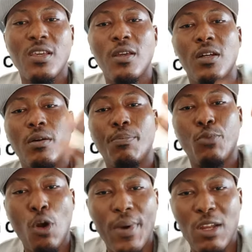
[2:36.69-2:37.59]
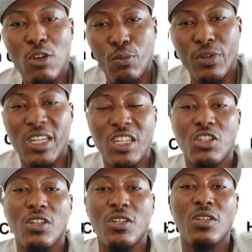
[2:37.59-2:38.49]
proper lubrication,
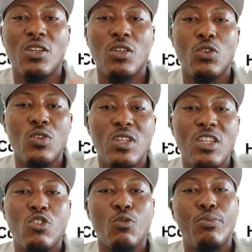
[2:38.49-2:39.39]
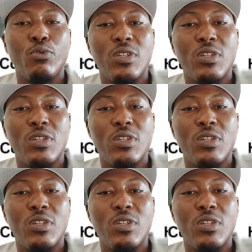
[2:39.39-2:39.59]
you need to put,